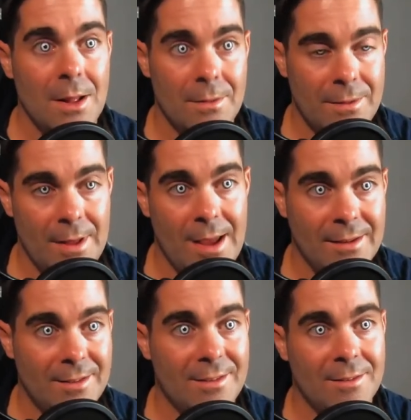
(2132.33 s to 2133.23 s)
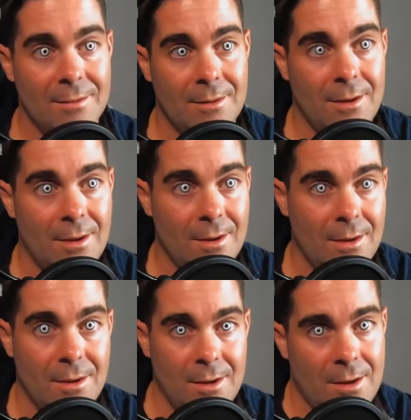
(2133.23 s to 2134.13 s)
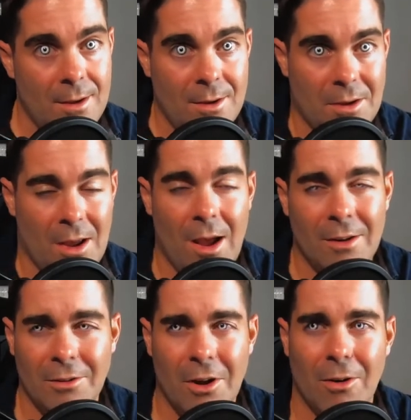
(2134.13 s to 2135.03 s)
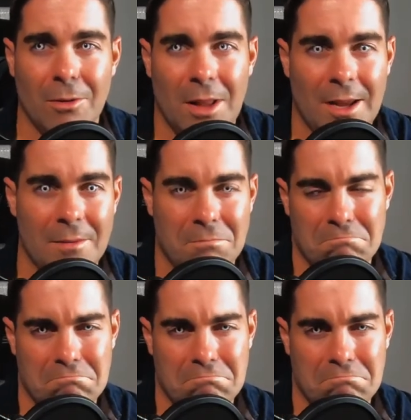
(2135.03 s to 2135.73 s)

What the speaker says: that's, yeah, I don't know. Like,